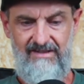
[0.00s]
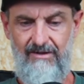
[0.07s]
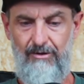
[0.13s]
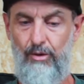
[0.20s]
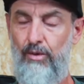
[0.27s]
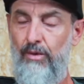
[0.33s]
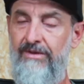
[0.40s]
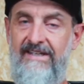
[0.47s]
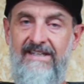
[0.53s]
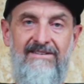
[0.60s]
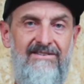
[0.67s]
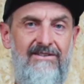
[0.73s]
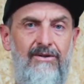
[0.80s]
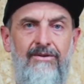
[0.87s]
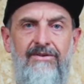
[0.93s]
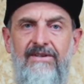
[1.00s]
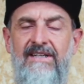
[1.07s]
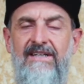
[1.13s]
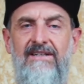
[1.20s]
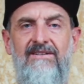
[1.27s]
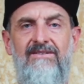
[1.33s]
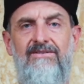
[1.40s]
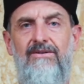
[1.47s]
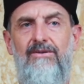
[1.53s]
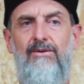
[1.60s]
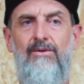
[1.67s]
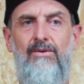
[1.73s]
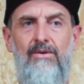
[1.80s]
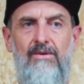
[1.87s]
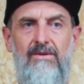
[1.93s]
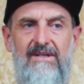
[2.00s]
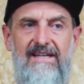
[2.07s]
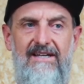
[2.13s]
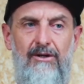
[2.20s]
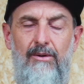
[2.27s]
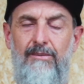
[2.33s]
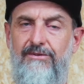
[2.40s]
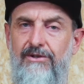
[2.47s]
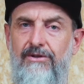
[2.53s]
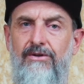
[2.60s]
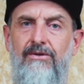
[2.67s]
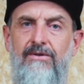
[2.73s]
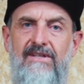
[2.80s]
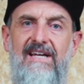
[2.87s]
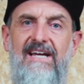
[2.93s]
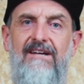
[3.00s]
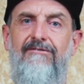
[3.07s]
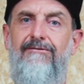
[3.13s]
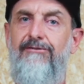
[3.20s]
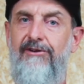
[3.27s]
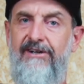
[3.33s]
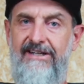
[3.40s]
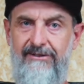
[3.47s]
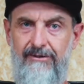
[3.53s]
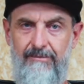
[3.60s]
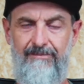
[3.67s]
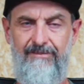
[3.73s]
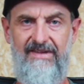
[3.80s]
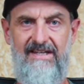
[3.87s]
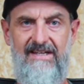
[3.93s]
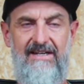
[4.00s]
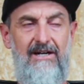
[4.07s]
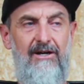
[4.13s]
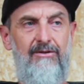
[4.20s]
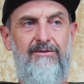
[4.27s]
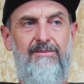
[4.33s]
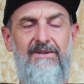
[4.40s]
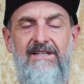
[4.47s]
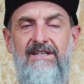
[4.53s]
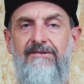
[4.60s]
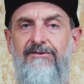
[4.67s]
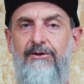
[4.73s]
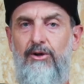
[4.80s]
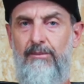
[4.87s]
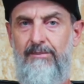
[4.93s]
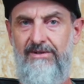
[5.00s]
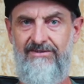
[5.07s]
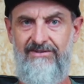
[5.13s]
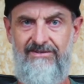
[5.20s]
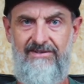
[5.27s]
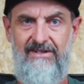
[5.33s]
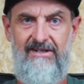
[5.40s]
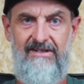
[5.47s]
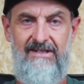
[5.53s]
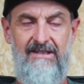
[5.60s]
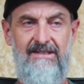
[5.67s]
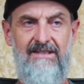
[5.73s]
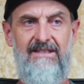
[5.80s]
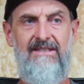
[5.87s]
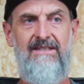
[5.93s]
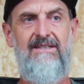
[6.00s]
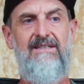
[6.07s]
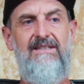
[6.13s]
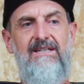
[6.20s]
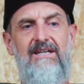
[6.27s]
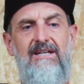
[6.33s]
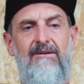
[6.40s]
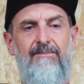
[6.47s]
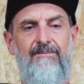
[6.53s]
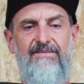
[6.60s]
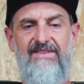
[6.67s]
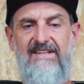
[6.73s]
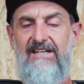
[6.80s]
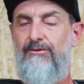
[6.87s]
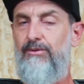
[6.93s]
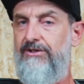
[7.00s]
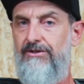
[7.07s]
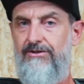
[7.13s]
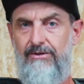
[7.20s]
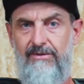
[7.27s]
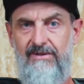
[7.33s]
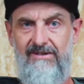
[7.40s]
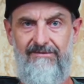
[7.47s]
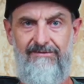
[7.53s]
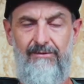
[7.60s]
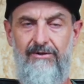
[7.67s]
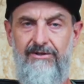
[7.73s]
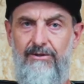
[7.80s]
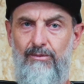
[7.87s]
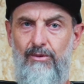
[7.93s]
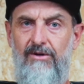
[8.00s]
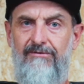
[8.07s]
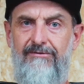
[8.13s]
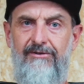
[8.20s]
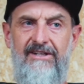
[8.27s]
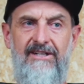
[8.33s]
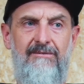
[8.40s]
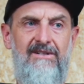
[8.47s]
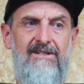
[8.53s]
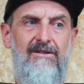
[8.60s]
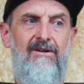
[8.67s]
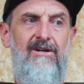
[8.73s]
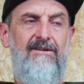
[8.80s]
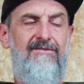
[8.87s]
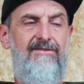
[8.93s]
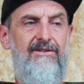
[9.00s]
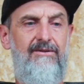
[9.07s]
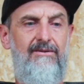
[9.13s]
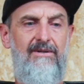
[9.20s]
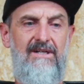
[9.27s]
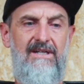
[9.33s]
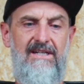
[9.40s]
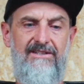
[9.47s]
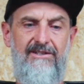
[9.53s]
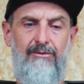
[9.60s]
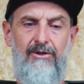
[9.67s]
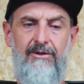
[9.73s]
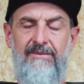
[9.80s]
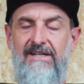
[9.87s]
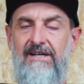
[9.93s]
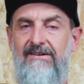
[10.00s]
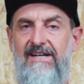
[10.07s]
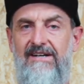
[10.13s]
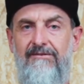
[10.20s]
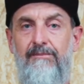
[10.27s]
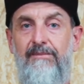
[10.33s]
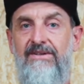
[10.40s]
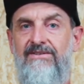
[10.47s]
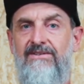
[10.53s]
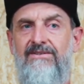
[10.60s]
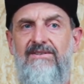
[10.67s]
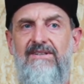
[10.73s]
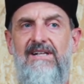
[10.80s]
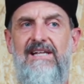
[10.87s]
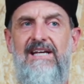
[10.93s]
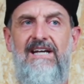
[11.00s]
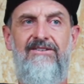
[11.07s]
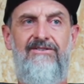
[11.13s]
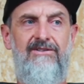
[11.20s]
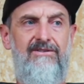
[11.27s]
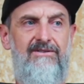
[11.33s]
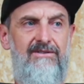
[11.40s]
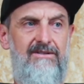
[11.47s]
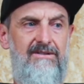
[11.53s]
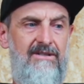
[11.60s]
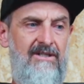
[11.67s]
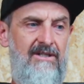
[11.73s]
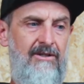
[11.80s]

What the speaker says: all these little things all help you get freedom. And ultimately, if you're a business owner, that's what you're doing it for. You want freedom in life. You want to be able to have a business that allows you to